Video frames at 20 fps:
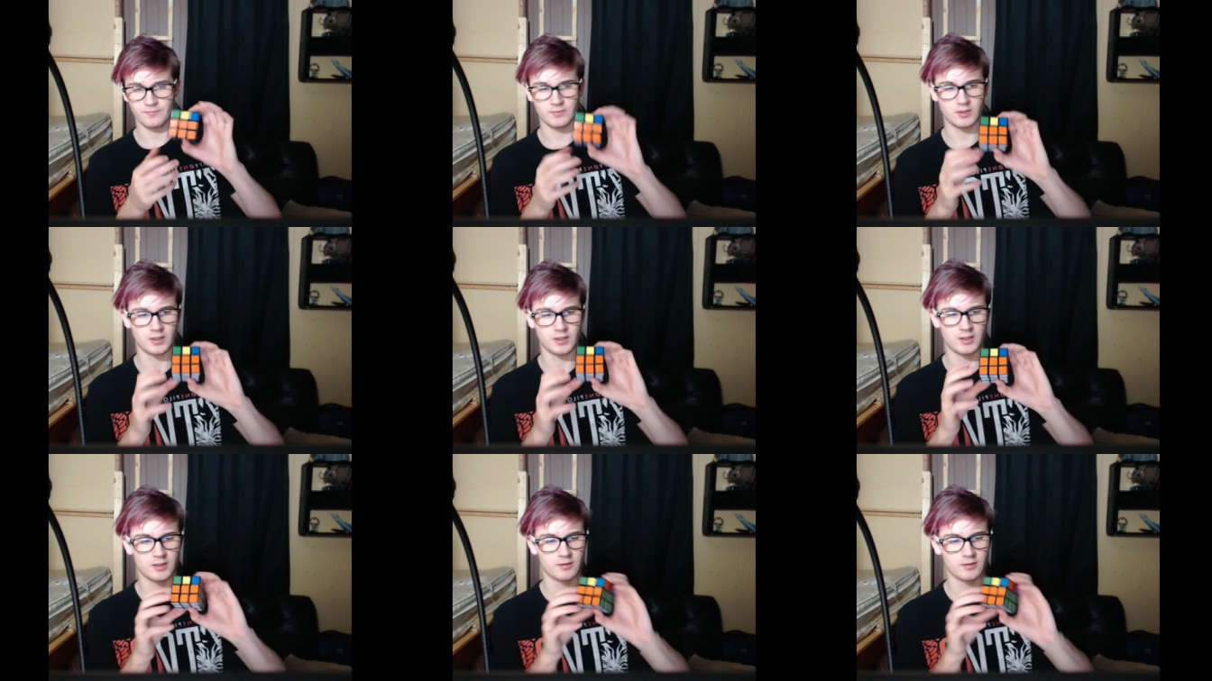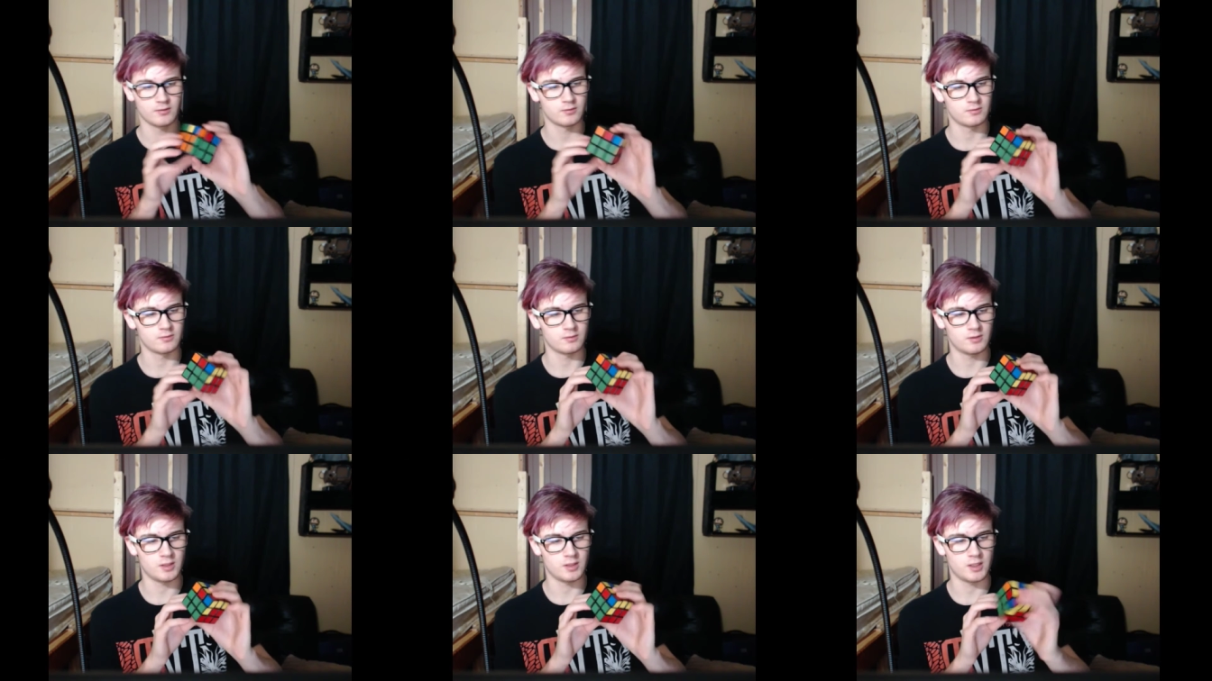Uh,
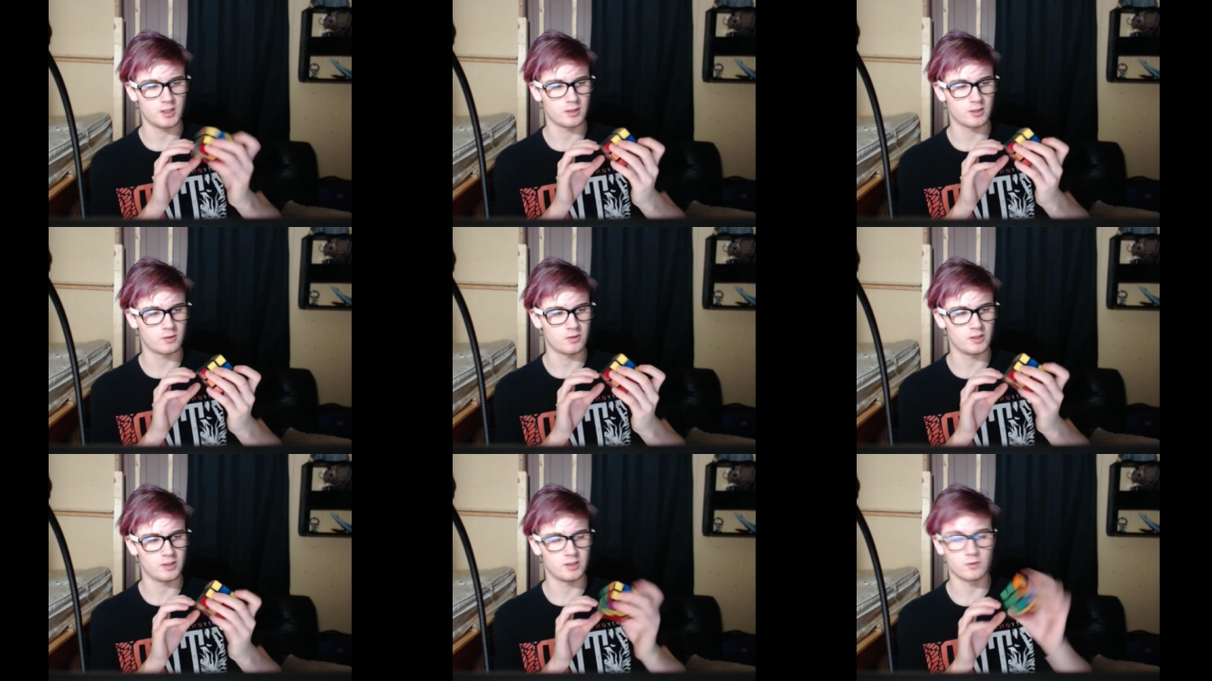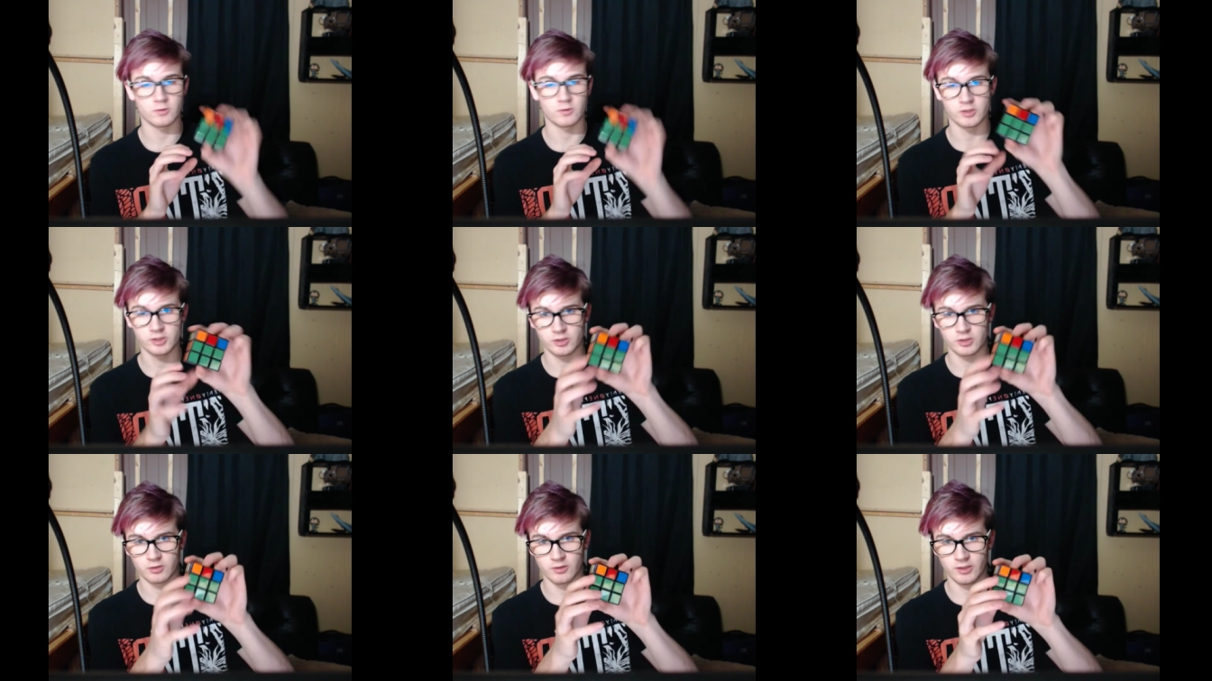uh, green and orange,
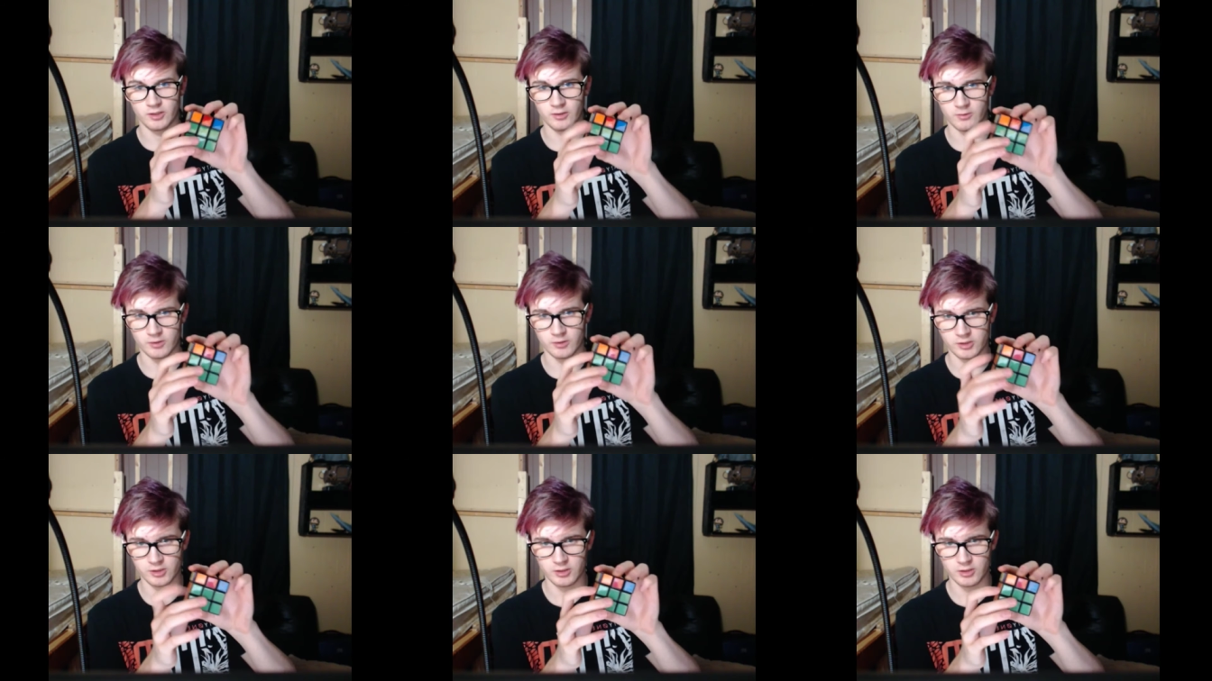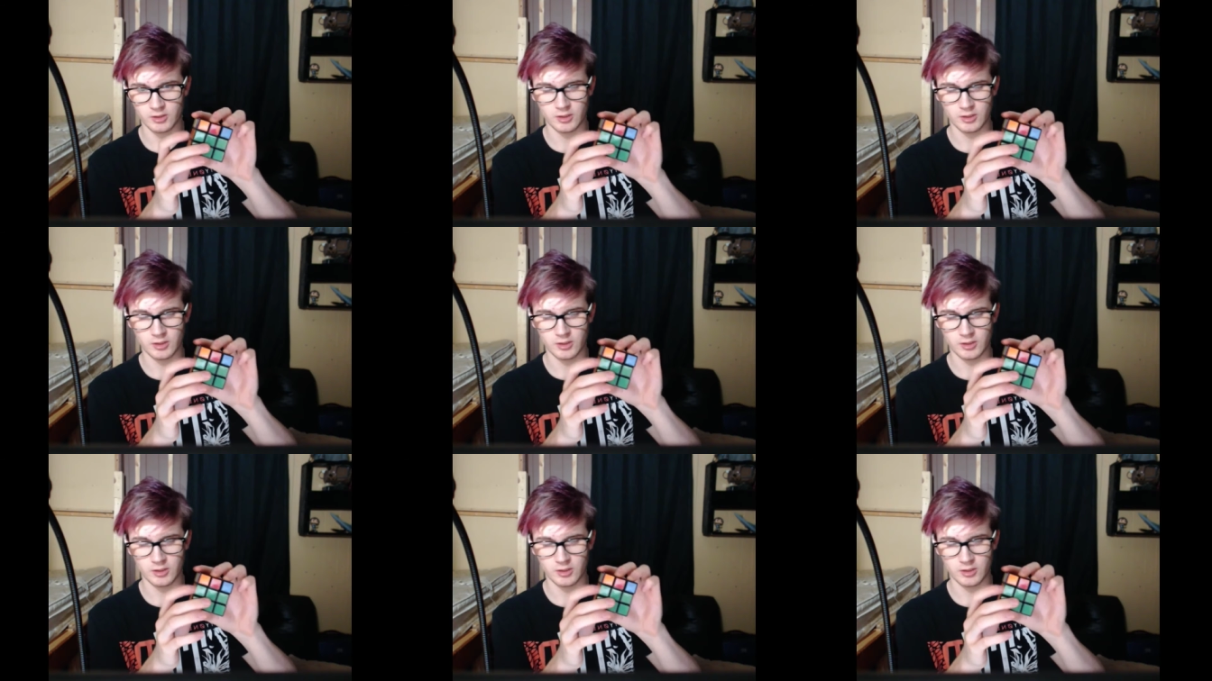green and orange.